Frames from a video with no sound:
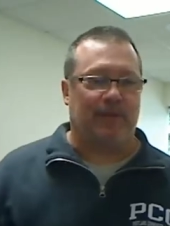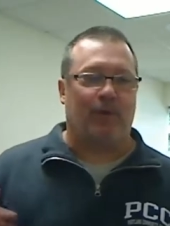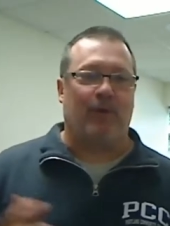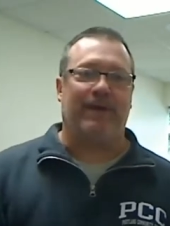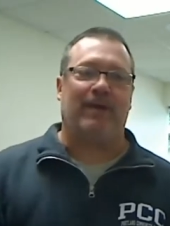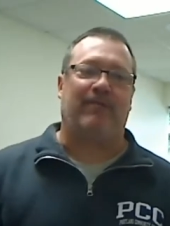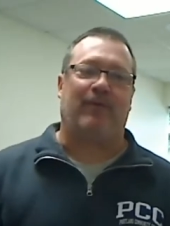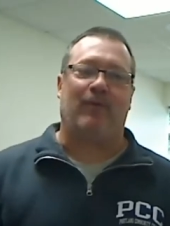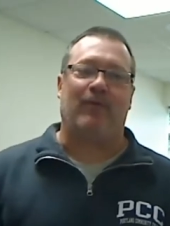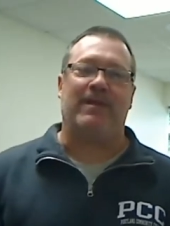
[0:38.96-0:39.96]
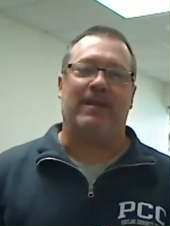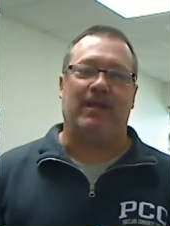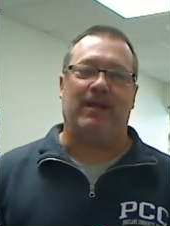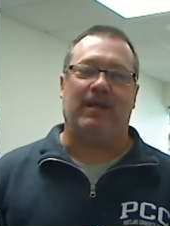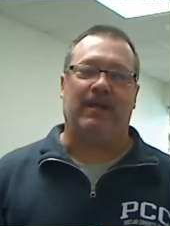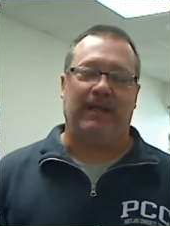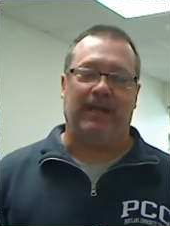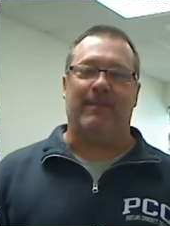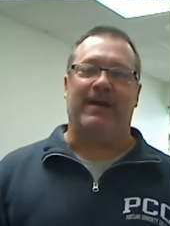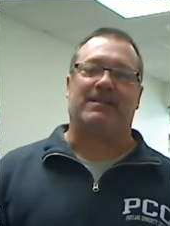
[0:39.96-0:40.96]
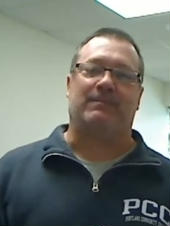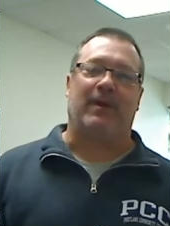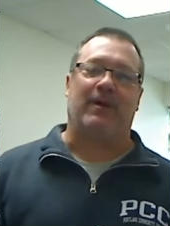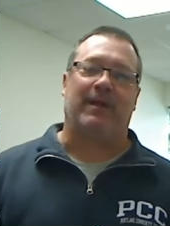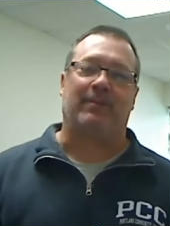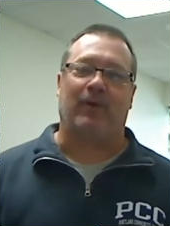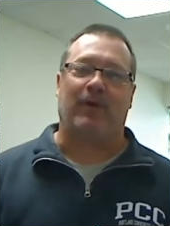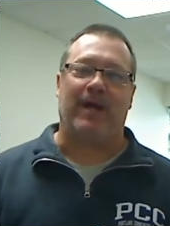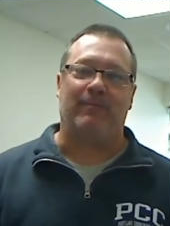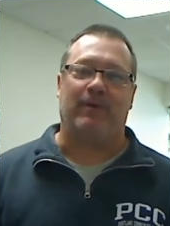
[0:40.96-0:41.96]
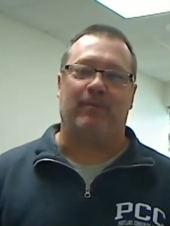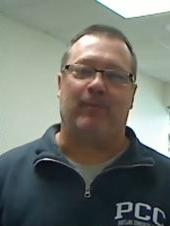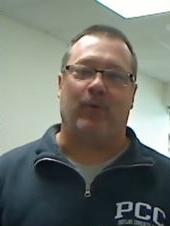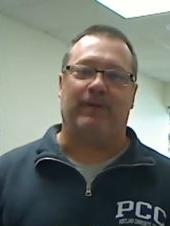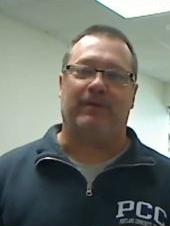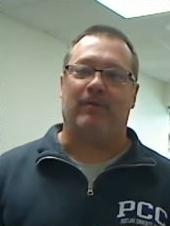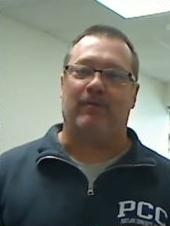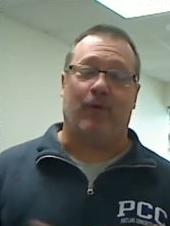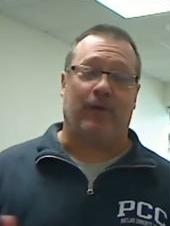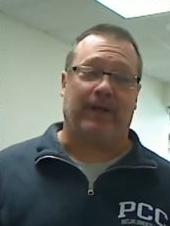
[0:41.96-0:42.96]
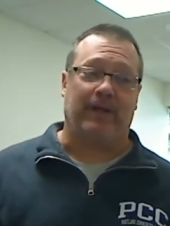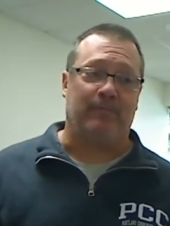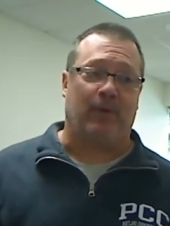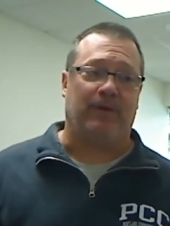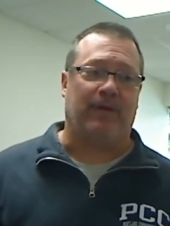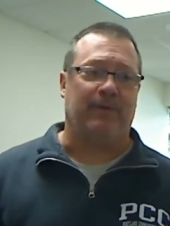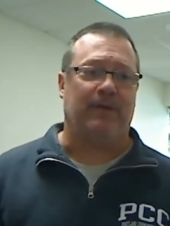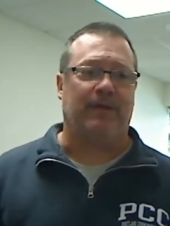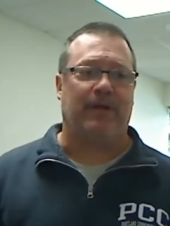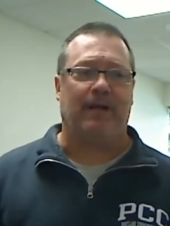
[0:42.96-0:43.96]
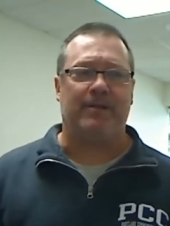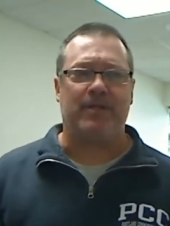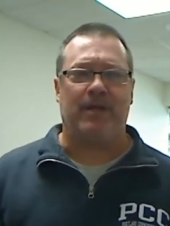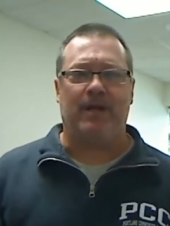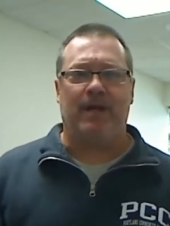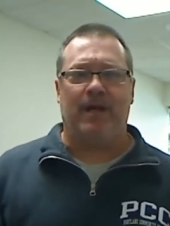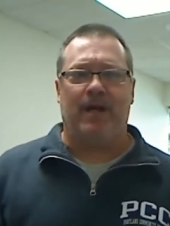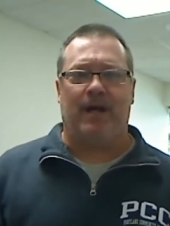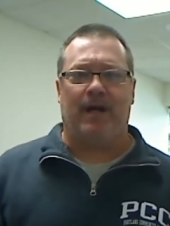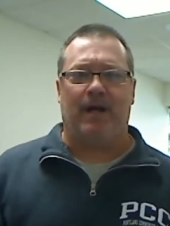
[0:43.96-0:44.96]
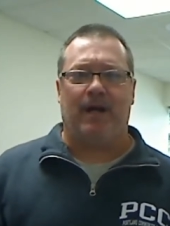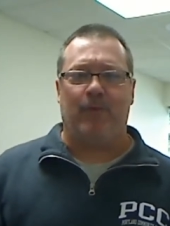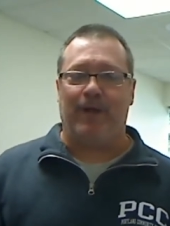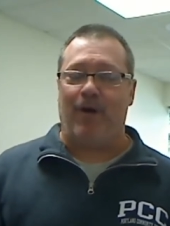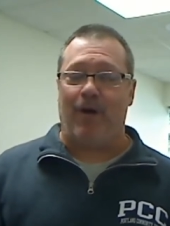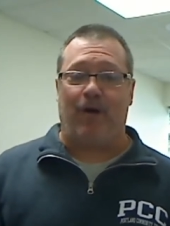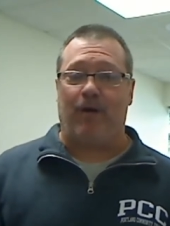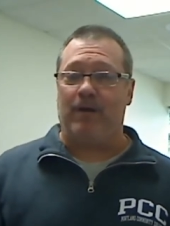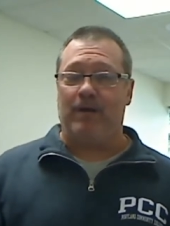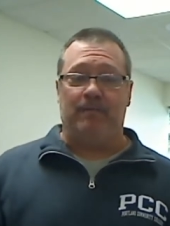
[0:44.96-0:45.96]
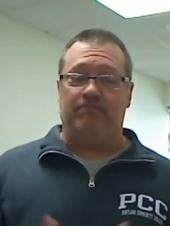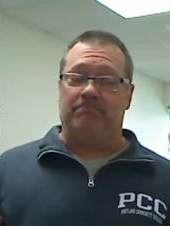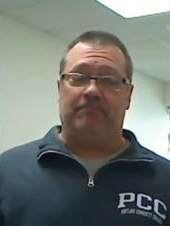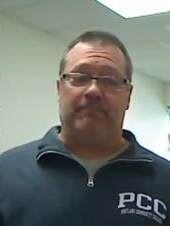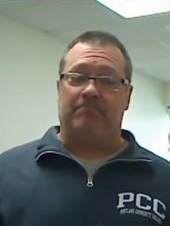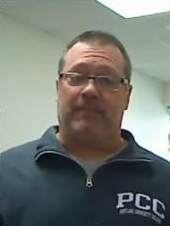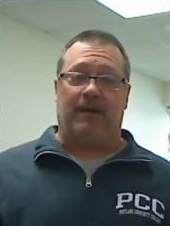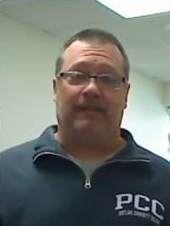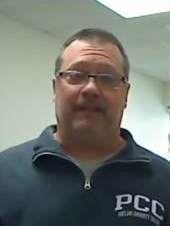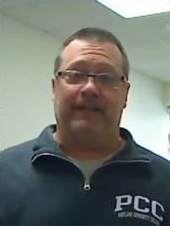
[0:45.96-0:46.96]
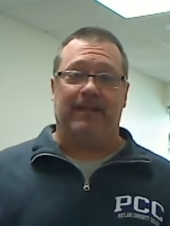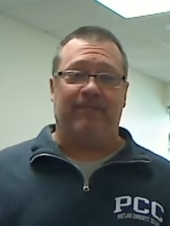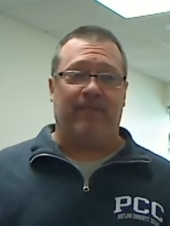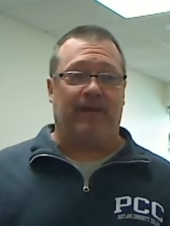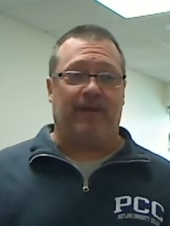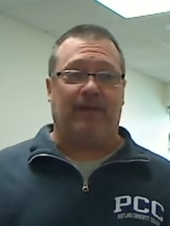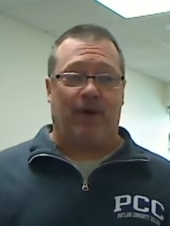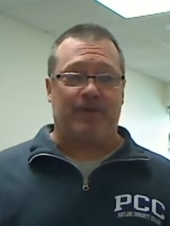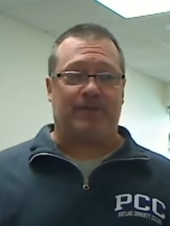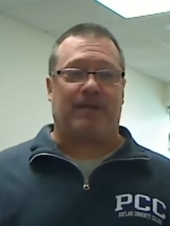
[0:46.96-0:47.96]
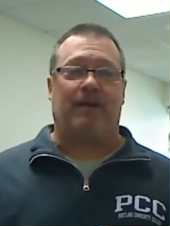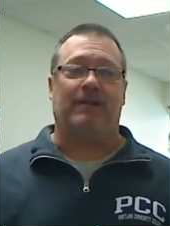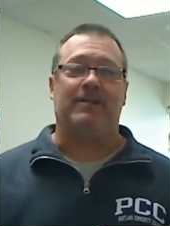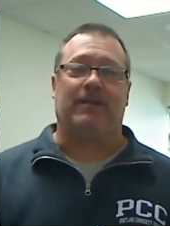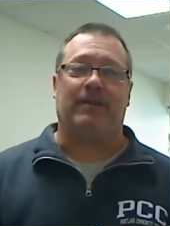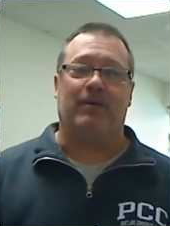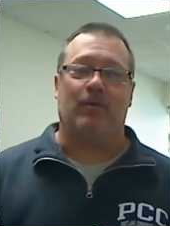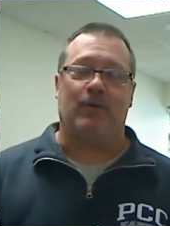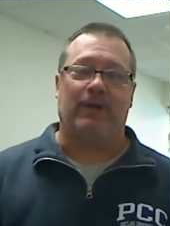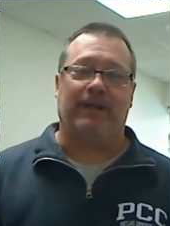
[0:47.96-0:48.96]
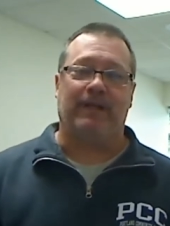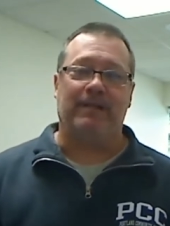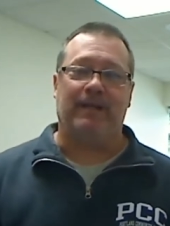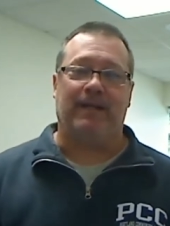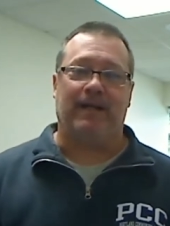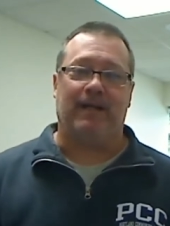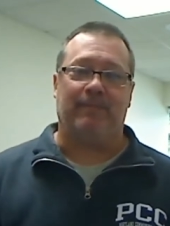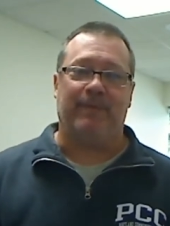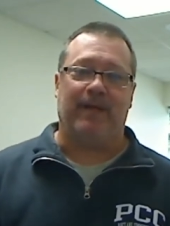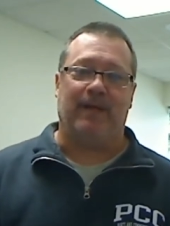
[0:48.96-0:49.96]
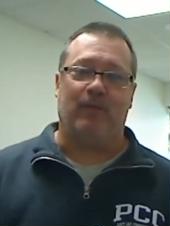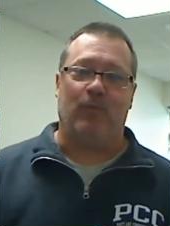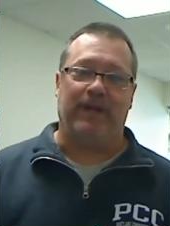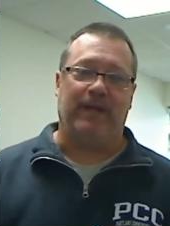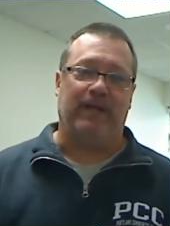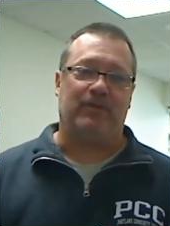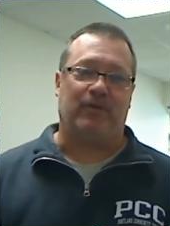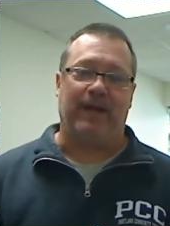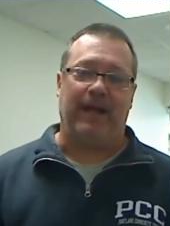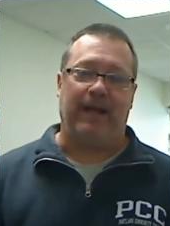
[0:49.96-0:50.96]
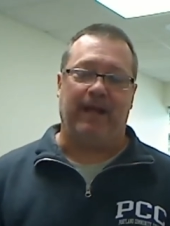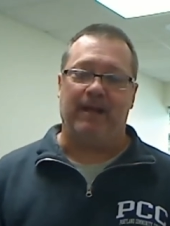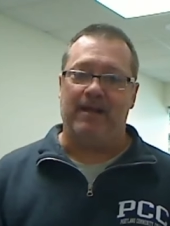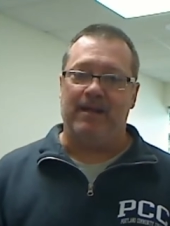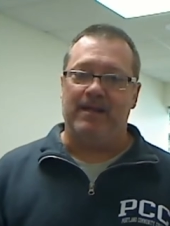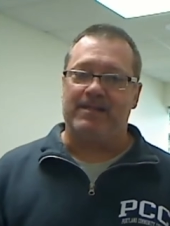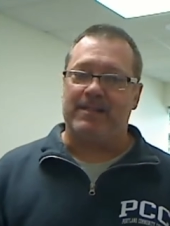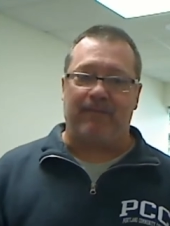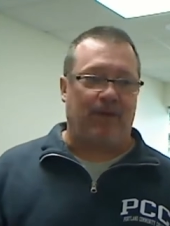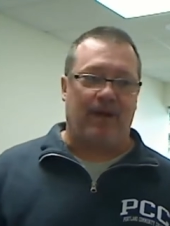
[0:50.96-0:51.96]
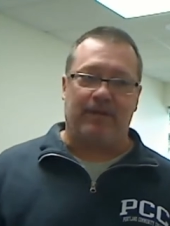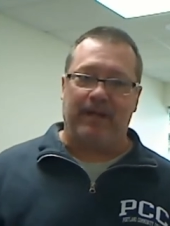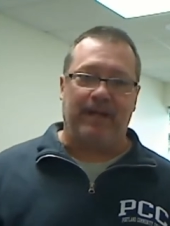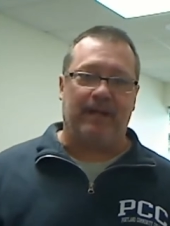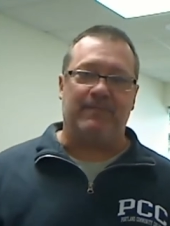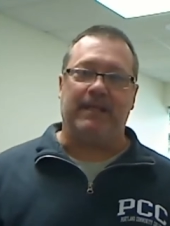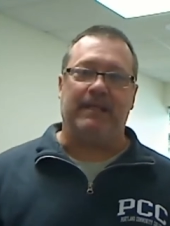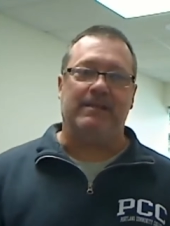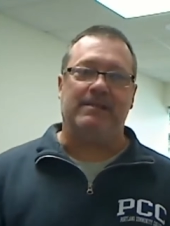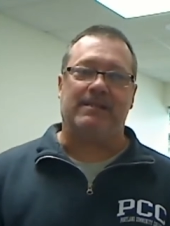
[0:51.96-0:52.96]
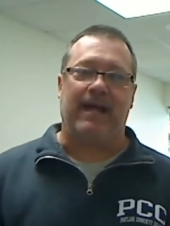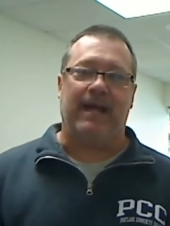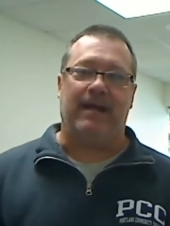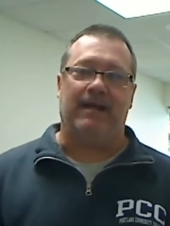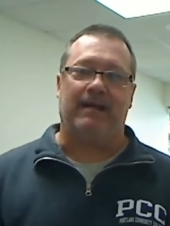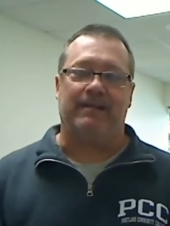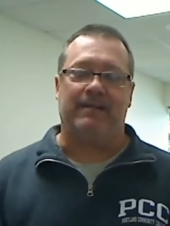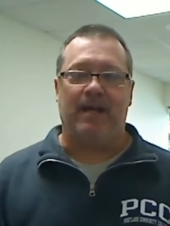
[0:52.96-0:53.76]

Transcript: coordinator for the EMS and paramedic program in Portland, Oregon, Portland Community College. We are, oddly enough, the largest college in Oregon, and we train several hundred EMTs and